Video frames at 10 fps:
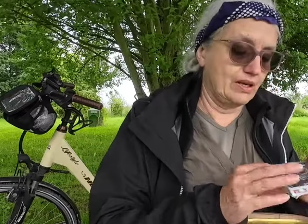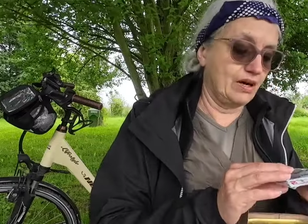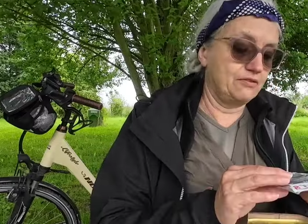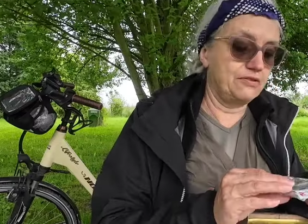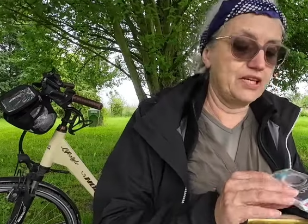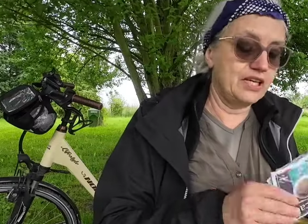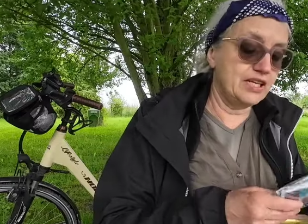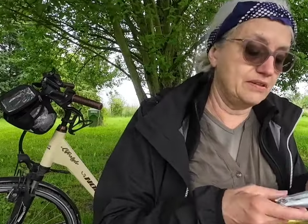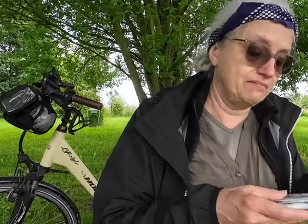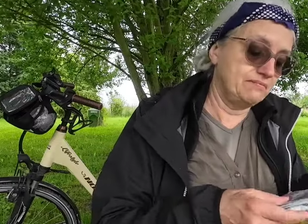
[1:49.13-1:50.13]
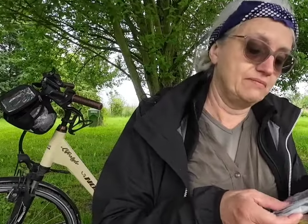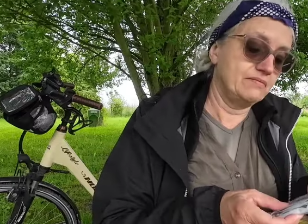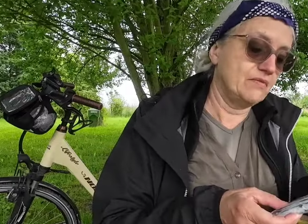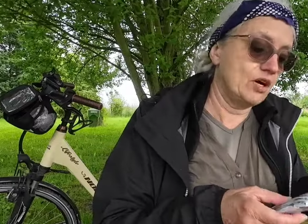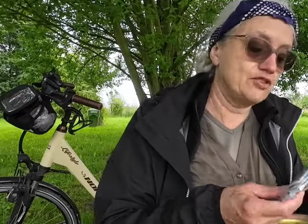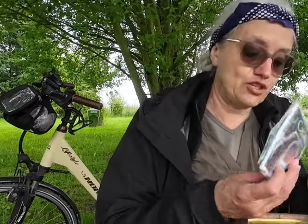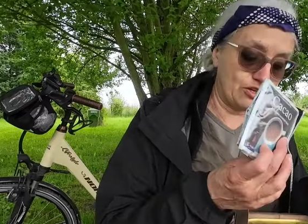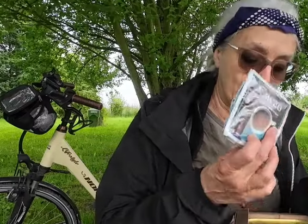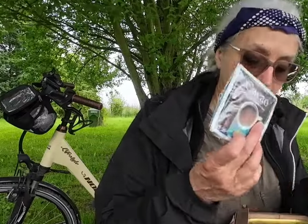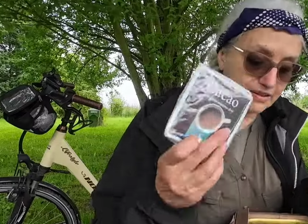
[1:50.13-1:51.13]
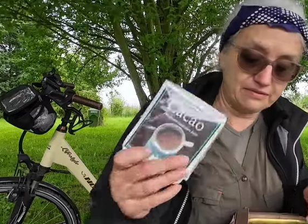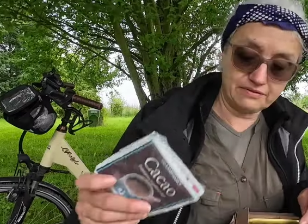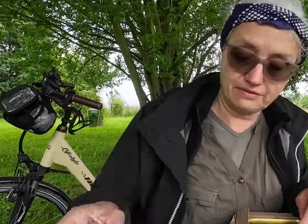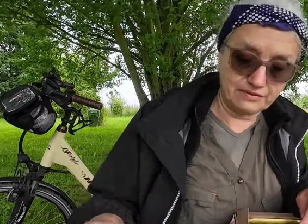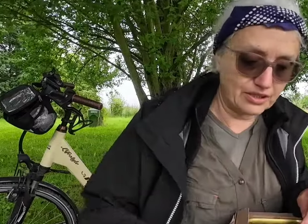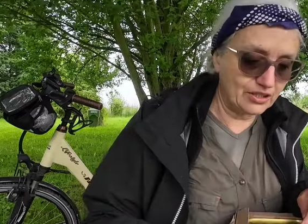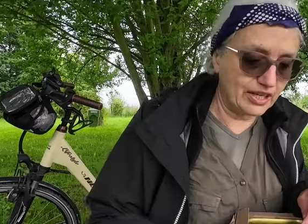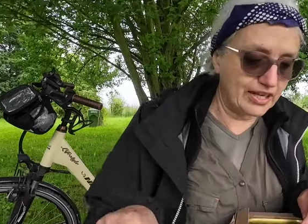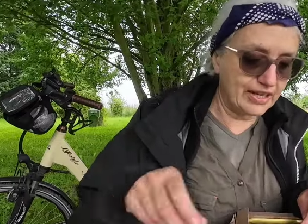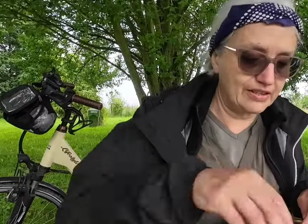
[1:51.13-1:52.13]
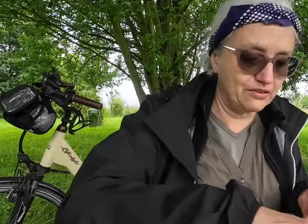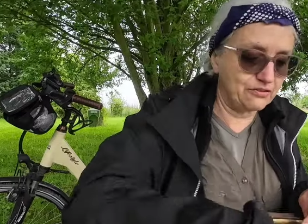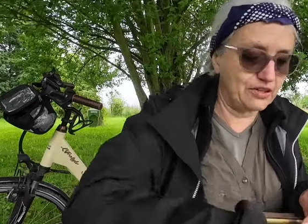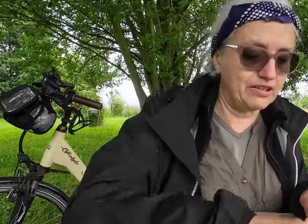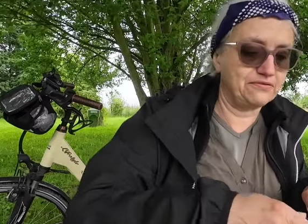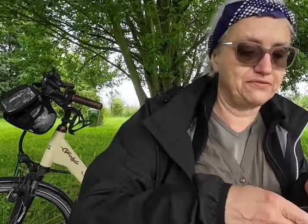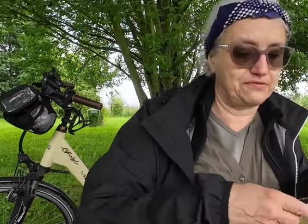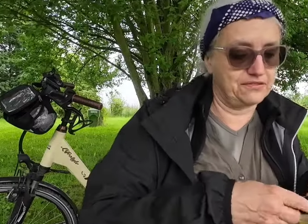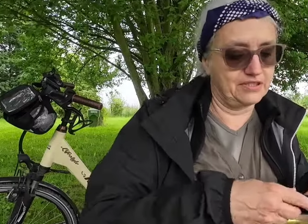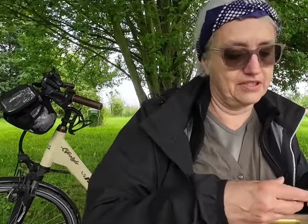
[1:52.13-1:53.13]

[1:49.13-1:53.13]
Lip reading: coffee, hot chocolate, all that kind of stuff,